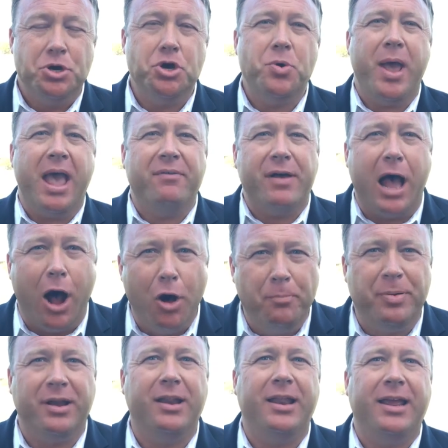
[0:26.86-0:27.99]
who have
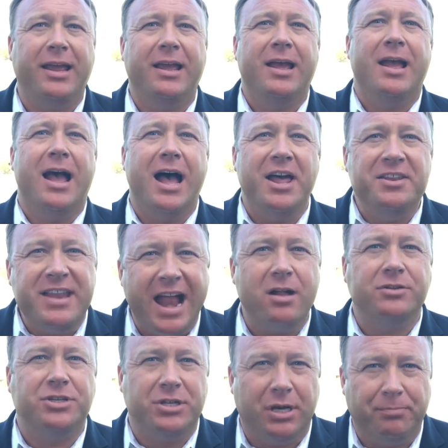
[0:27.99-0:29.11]
openly
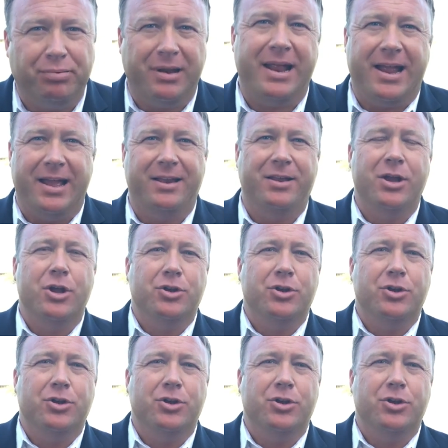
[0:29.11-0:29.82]
announced their plan